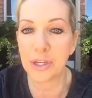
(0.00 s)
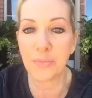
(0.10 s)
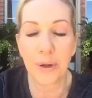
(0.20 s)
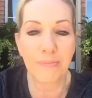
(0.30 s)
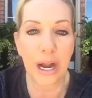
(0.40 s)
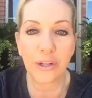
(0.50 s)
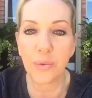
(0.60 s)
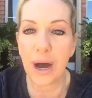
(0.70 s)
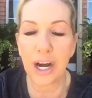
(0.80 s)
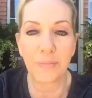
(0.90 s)
You prepared the
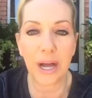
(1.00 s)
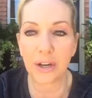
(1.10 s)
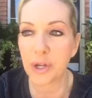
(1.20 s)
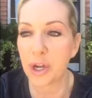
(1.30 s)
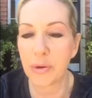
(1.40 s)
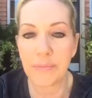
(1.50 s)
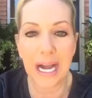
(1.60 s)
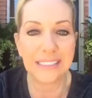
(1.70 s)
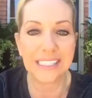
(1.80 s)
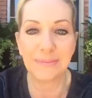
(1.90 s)
water bottle. You
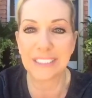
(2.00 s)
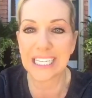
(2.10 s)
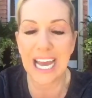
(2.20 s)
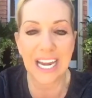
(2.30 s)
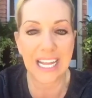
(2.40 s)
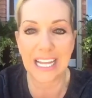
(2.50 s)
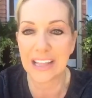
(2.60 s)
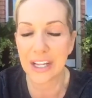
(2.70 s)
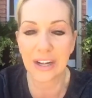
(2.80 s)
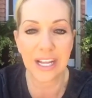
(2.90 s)
reminded him to get
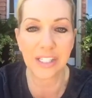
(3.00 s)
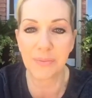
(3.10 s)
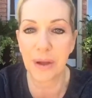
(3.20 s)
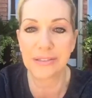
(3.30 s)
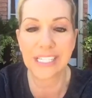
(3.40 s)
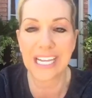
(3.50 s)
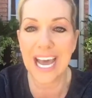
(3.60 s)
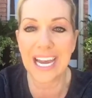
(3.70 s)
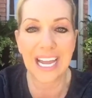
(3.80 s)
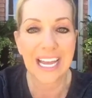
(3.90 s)
it. He's supposed to
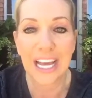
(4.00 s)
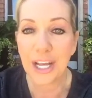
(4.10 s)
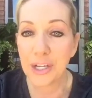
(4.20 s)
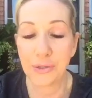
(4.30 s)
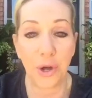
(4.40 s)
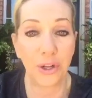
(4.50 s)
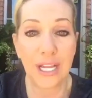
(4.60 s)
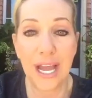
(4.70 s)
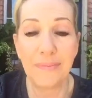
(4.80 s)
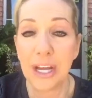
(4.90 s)
get it. You told
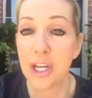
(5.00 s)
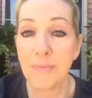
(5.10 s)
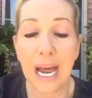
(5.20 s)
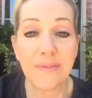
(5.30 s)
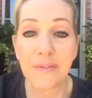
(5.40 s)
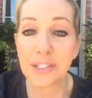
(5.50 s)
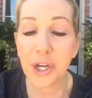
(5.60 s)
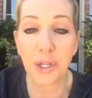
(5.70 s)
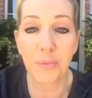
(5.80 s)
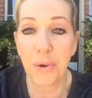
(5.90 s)
them. You might have even
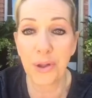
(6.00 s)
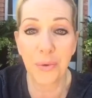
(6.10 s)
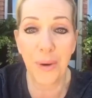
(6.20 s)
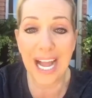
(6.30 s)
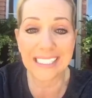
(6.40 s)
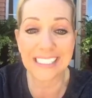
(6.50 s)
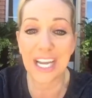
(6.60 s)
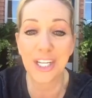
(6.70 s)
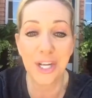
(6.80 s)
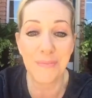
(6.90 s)
told them more than once.
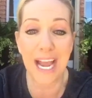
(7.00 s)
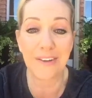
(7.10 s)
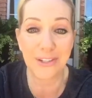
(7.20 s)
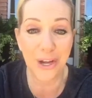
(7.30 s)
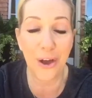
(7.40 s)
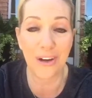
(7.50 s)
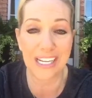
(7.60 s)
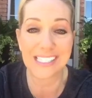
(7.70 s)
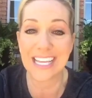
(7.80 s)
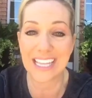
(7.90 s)
And you might even
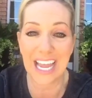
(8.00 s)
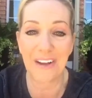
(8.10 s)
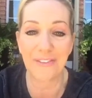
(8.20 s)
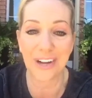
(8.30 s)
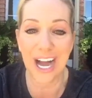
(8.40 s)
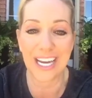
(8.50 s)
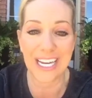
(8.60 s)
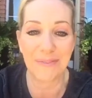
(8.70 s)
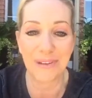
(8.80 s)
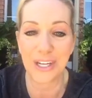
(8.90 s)
notice that they have forgotten
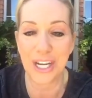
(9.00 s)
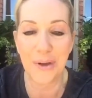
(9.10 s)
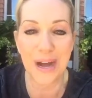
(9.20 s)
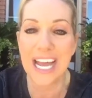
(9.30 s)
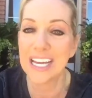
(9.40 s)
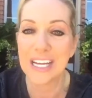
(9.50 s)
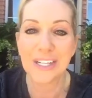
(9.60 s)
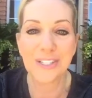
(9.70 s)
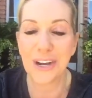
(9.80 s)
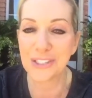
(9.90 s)
it. But you know what?
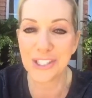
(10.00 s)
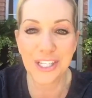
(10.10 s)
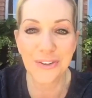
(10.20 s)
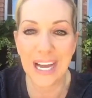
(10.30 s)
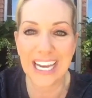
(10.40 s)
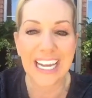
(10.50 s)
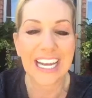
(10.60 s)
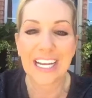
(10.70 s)
Don't you do it.